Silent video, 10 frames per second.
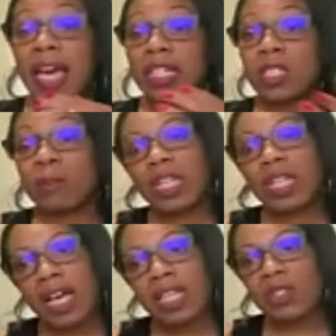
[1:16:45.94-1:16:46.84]
And it's
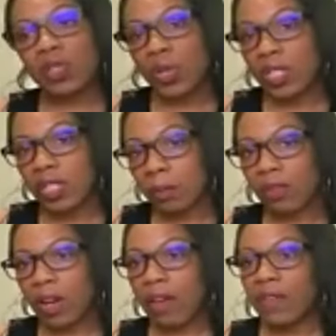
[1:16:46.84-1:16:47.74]
because certain
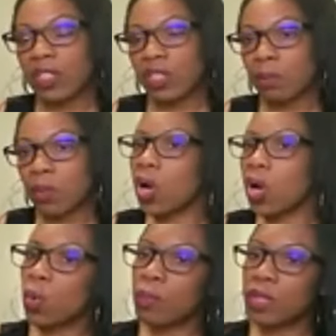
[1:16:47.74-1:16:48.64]
demographics are more
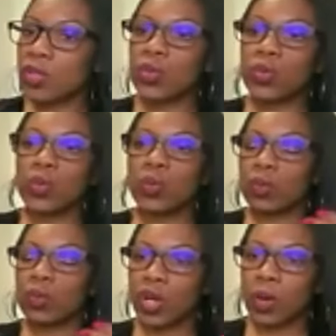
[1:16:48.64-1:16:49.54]
open
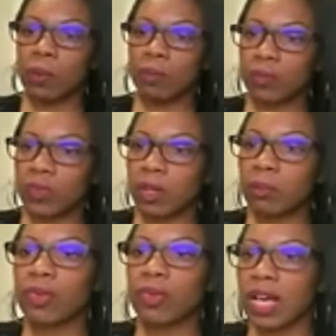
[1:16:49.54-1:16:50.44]
to, you know,
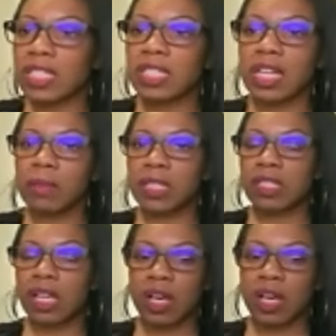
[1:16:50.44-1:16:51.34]
the prostate
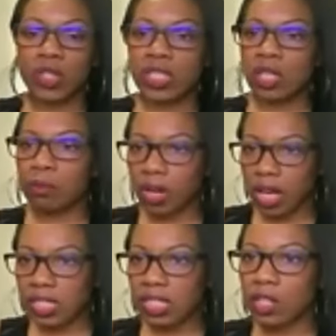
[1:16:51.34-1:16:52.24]
massages and
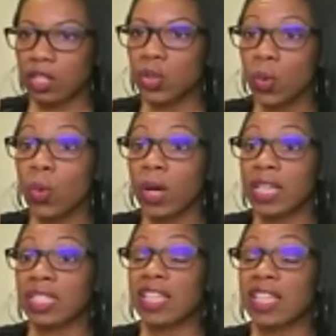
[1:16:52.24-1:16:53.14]
prostate
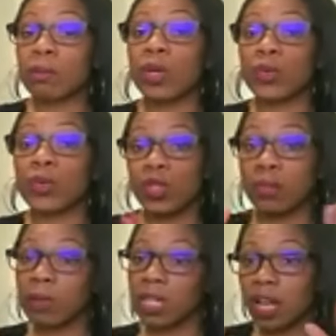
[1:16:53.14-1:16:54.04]
toys as opposed
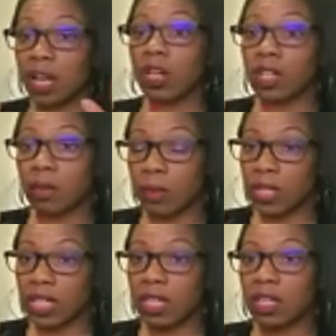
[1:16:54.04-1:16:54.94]
to men in our
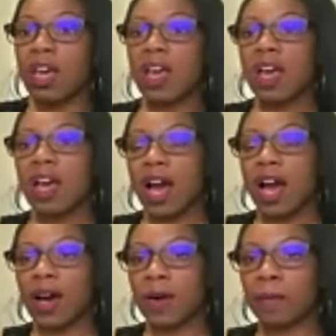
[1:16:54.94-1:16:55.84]
community
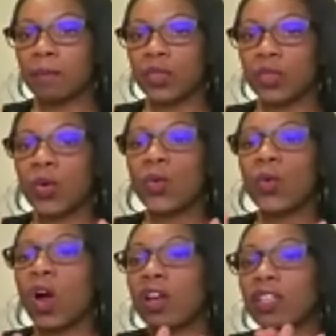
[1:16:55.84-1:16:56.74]
um,
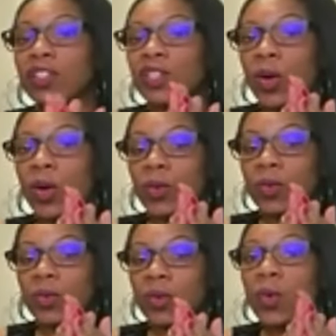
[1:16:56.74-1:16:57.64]
who, you know,
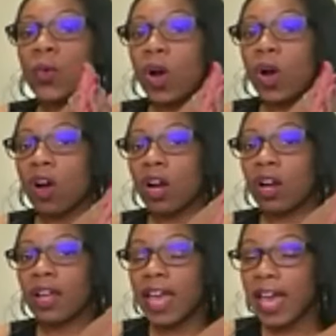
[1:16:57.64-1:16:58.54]
who
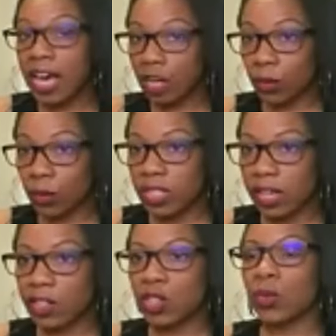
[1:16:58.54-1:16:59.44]
are
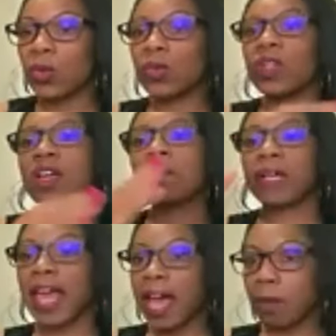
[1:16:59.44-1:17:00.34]
heterosexual
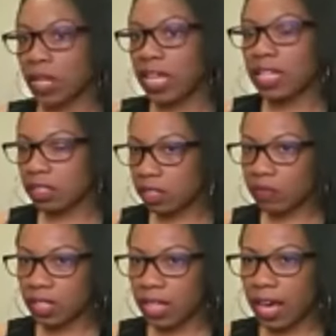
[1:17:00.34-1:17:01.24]
but
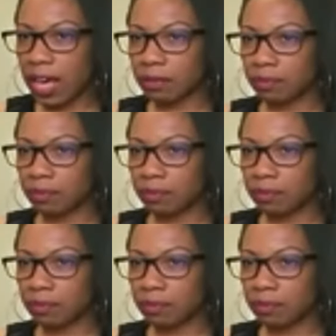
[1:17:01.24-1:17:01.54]
apprehensive to that.